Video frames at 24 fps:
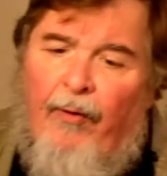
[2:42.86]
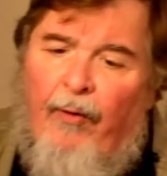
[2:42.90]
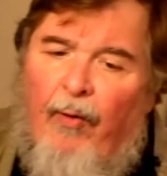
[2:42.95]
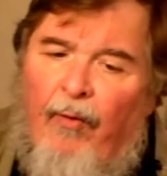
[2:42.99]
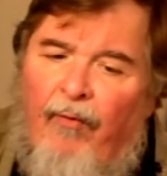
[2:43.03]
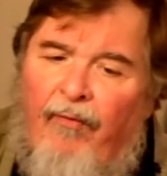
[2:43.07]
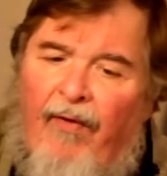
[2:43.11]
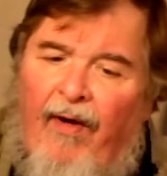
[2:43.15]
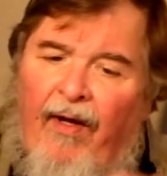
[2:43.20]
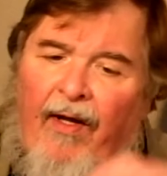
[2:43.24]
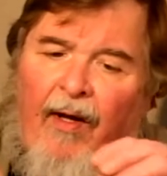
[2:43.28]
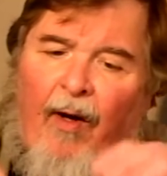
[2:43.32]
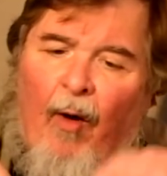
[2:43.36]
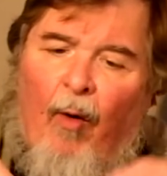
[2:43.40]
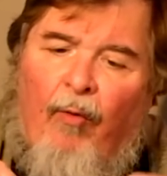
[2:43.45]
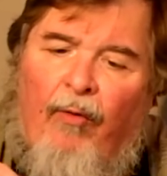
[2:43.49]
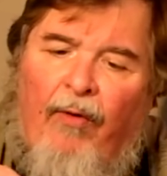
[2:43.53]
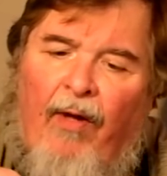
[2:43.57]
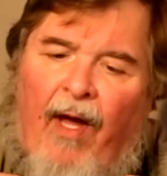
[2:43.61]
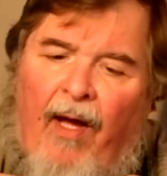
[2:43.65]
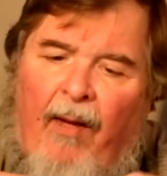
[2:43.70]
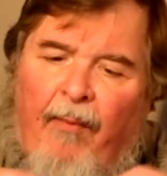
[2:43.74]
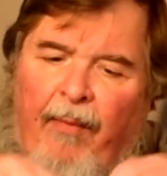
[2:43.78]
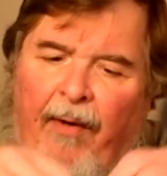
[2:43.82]
to do
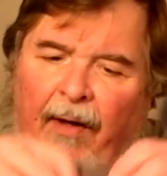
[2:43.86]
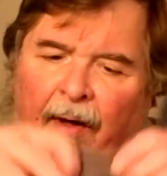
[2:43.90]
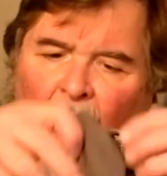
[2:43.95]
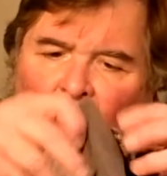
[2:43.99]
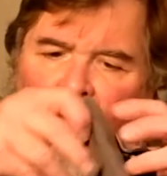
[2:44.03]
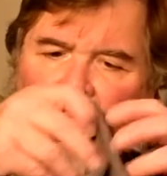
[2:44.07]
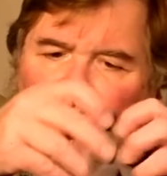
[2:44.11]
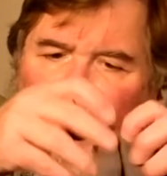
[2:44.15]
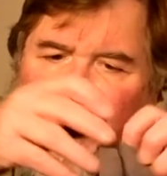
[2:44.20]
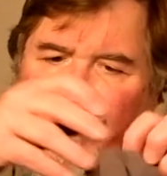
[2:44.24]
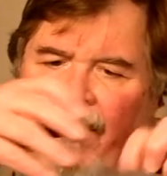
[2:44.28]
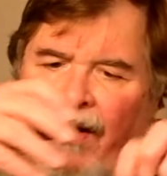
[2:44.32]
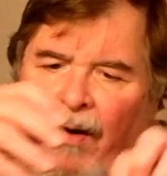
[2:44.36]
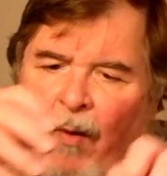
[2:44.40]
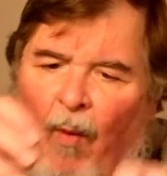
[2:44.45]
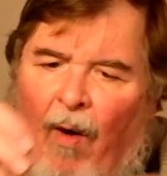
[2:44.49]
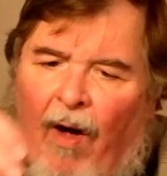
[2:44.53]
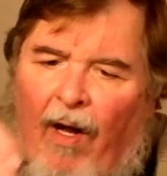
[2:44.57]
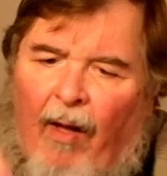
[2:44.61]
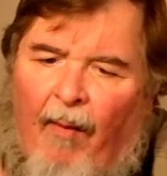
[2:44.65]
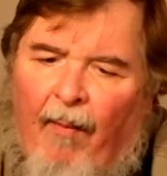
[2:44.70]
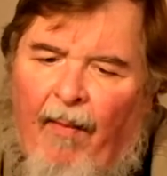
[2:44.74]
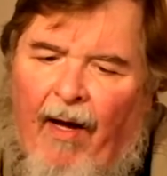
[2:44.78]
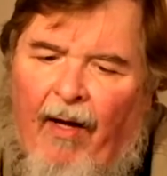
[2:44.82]
videotaping or anything
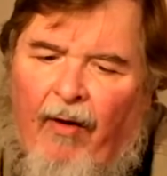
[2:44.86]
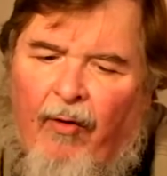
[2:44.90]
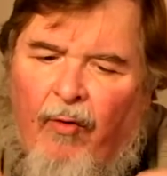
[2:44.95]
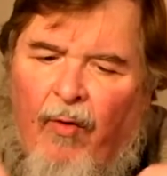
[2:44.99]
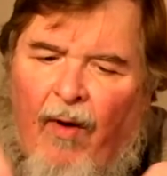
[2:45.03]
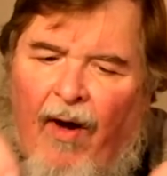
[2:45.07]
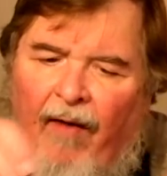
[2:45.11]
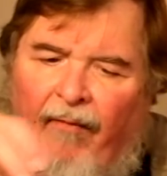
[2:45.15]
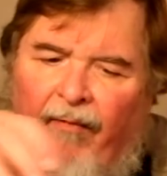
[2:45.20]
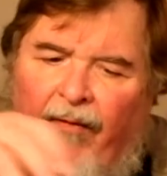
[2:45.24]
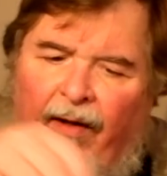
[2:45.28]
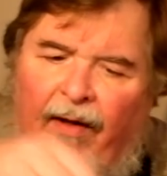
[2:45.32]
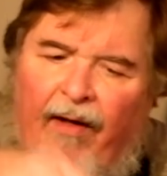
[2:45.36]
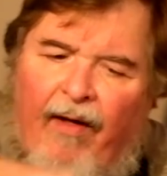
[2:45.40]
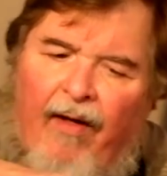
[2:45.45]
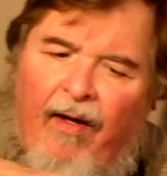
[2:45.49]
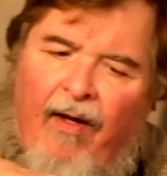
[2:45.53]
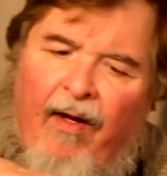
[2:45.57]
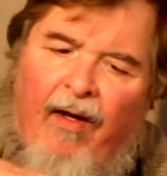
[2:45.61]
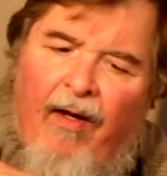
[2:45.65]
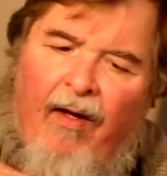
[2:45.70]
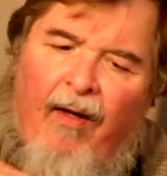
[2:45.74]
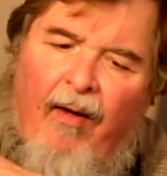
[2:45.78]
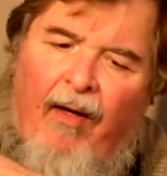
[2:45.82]
while I'm out traveling,
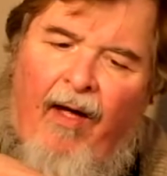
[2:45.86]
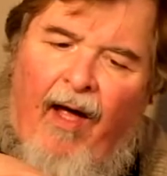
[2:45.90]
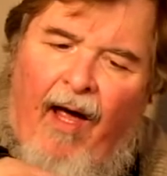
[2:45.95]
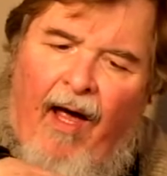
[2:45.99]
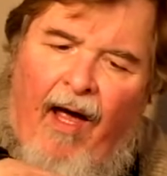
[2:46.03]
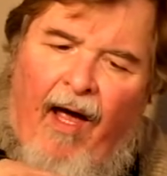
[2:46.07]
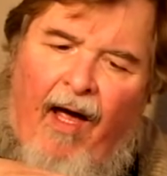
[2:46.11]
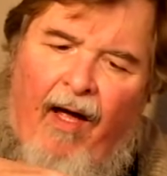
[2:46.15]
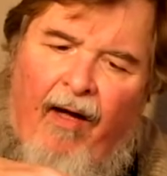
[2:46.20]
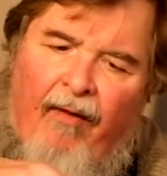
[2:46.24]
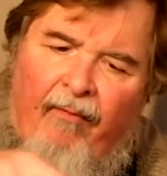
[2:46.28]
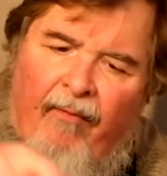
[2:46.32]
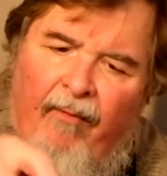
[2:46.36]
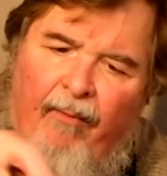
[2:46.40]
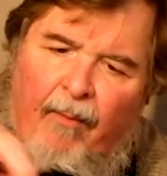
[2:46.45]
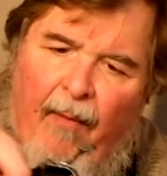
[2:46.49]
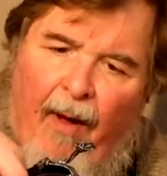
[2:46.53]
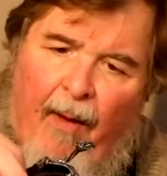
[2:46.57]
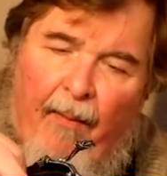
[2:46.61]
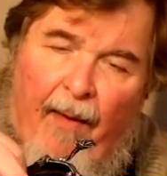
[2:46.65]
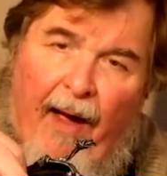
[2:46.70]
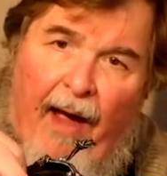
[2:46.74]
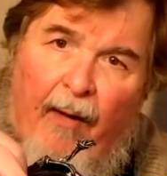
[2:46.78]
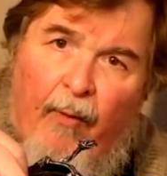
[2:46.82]

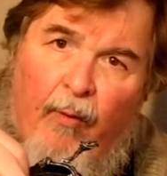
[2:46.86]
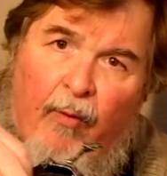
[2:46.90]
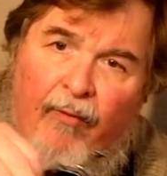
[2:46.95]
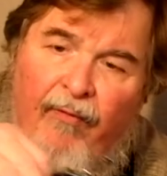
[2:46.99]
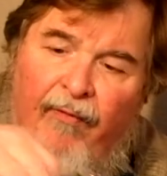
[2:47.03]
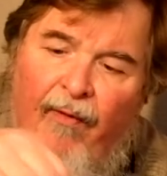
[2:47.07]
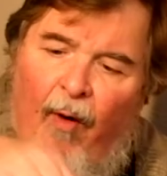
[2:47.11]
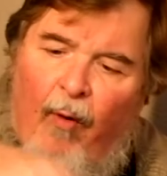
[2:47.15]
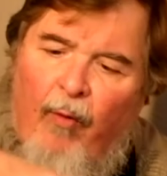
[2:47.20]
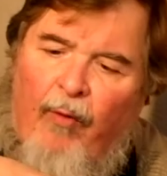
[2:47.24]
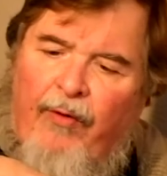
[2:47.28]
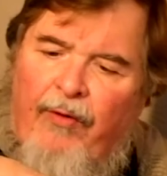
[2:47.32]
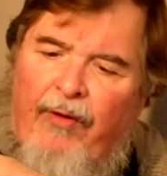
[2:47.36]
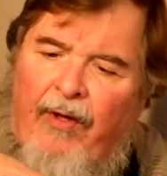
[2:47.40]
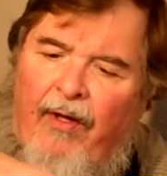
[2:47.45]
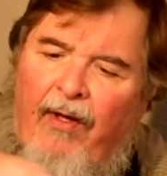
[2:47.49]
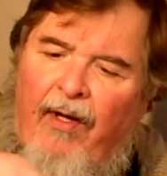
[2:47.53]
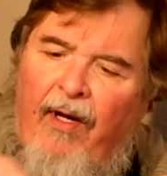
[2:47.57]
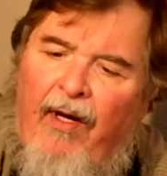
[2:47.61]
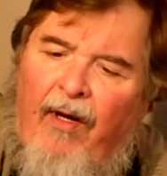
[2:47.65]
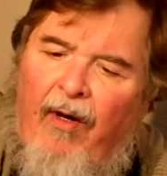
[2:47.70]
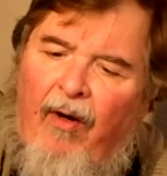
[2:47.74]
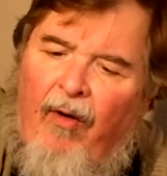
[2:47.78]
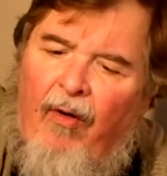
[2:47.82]
my microphone is in
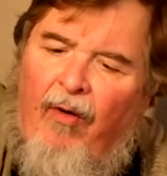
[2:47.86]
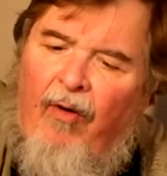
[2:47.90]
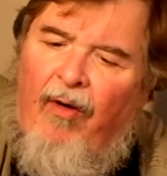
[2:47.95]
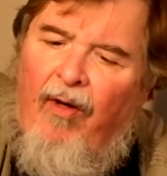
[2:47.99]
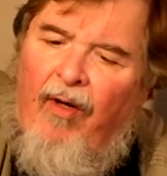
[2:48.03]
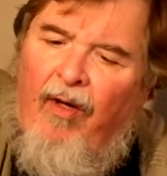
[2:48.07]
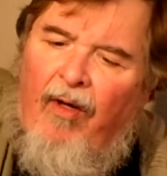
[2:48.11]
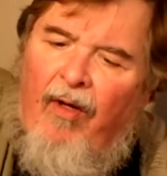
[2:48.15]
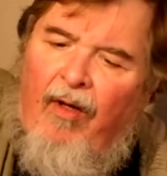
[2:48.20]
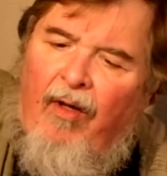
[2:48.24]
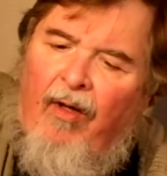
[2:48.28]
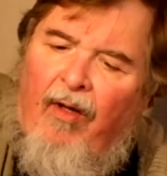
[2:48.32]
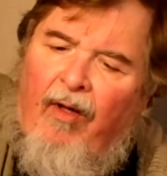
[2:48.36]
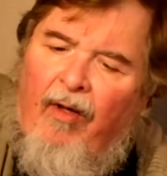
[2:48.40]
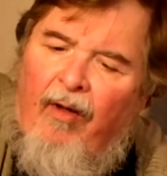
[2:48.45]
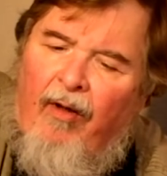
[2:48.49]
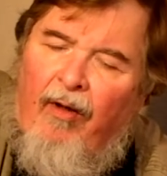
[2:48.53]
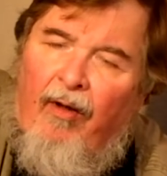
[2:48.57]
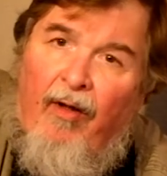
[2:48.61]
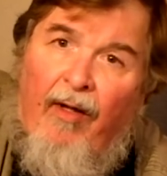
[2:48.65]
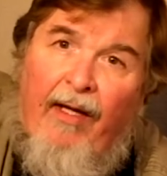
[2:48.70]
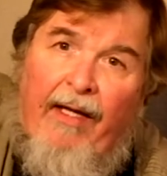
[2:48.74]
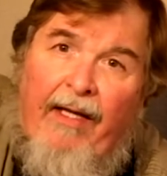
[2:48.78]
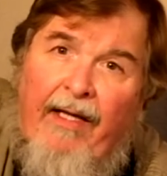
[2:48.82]
here,
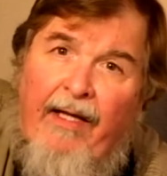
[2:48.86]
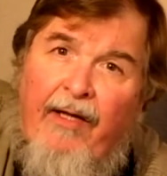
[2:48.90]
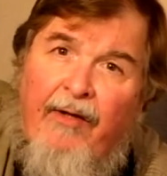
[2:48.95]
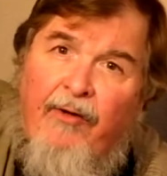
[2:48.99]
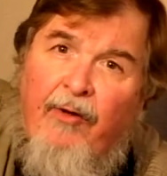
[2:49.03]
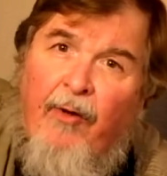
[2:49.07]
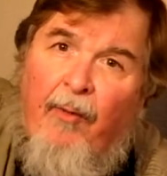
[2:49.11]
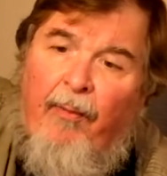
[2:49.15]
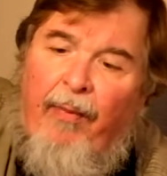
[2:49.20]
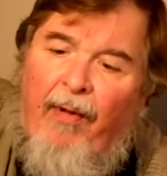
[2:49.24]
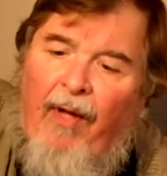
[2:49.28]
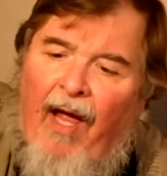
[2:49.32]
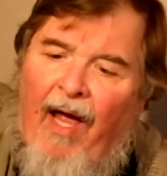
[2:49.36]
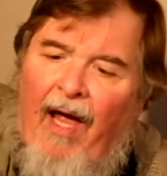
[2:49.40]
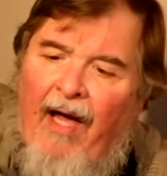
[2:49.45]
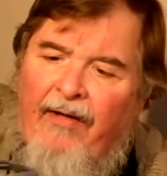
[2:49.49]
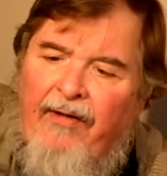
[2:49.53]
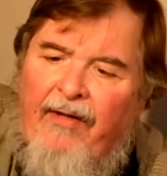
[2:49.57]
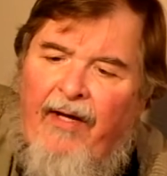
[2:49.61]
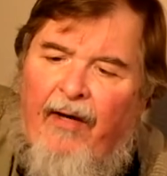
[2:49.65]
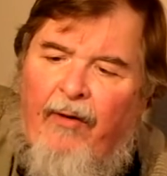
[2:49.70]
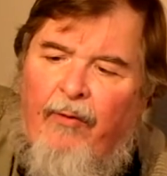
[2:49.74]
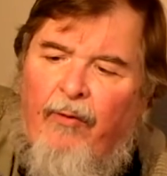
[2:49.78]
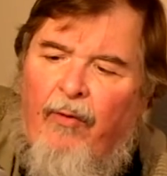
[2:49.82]
cleaning
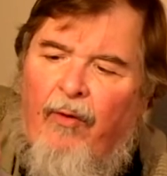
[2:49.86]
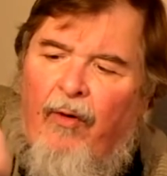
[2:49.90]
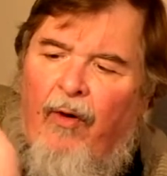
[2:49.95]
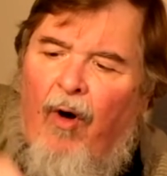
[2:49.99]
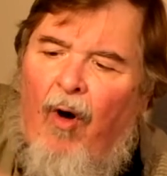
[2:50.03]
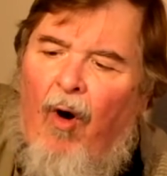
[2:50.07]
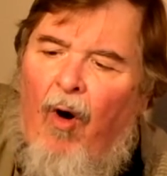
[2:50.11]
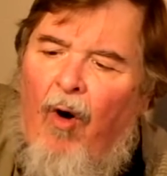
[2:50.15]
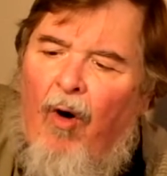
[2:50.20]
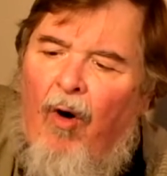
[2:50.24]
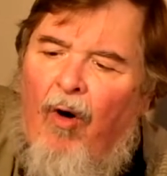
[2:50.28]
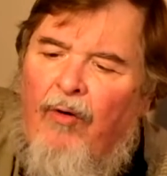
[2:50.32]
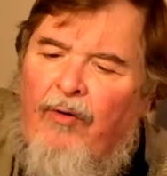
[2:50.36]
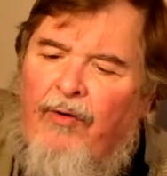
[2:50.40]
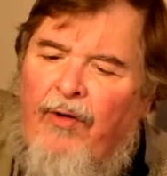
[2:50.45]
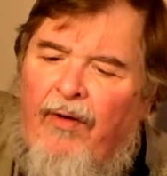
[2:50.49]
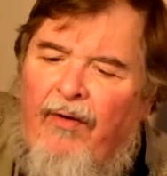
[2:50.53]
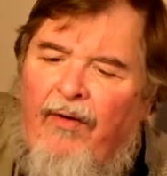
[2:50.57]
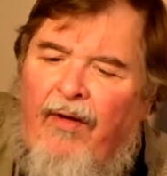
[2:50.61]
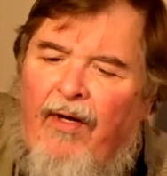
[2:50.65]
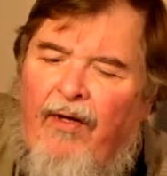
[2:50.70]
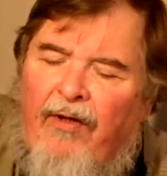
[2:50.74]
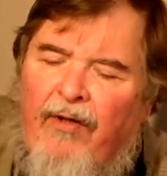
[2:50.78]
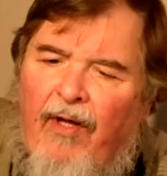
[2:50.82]
supplies, extra cards
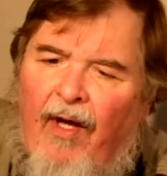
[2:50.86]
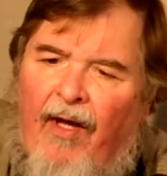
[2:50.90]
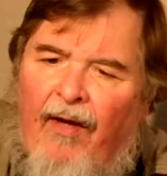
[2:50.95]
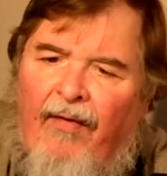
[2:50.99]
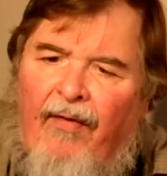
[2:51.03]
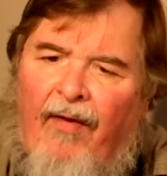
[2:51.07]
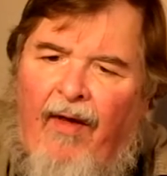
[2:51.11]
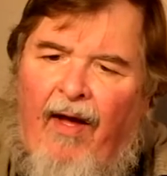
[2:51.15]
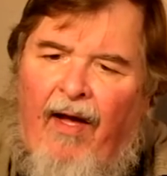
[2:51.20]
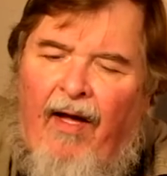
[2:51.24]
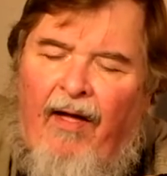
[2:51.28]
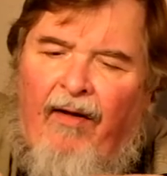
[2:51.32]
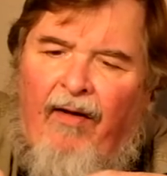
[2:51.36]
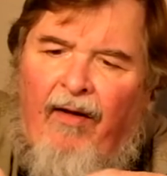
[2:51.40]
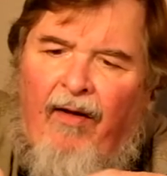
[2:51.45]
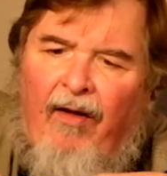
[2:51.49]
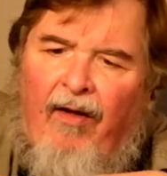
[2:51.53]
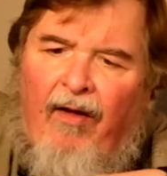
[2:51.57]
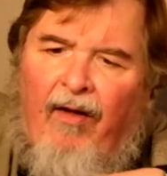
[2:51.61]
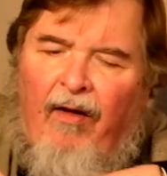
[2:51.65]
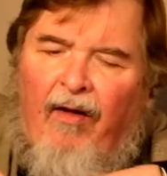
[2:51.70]
and things like that,